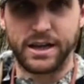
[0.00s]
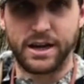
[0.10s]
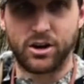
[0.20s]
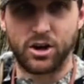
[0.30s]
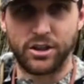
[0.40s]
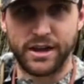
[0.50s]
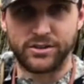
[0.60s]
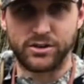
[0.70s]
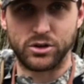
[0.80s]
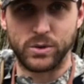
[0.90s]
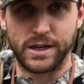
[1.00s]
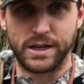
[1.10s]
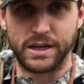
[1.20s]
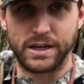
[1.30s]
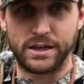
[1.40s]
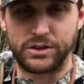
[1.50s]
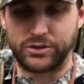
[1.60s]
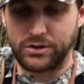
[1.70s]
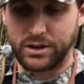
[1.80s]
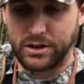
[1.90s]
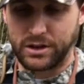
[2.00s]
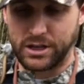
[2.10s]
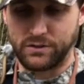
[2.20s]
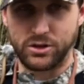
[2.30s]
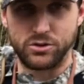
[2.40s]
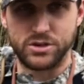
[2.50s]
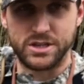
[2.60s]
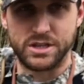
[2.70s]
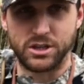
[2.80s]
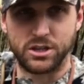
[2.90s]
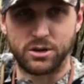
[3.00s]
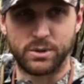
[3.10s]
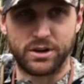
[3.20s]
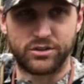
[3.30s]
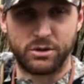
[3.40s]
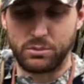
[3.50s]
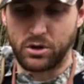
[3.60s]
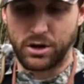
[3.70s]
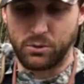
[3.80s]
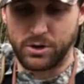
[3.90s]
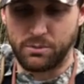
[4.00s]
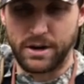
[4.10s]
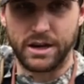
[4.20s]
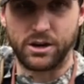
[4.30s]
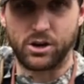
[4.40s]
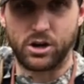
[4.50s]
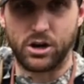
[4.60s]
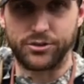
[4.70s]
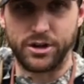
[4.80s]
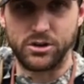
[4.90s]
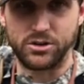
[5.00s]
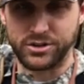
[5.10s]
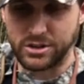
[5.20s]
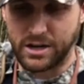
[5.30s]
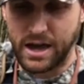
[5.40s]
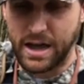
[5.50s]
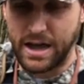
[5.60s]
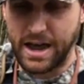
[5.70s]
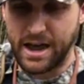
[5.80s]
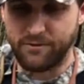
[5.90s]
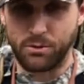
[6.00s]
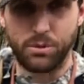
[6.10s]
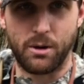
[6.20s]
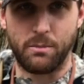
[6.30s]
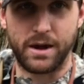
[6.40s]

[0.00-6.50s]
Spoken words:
And all that's doing is giving you just a little bit of stability when you're making your calls. I used to not have the palm of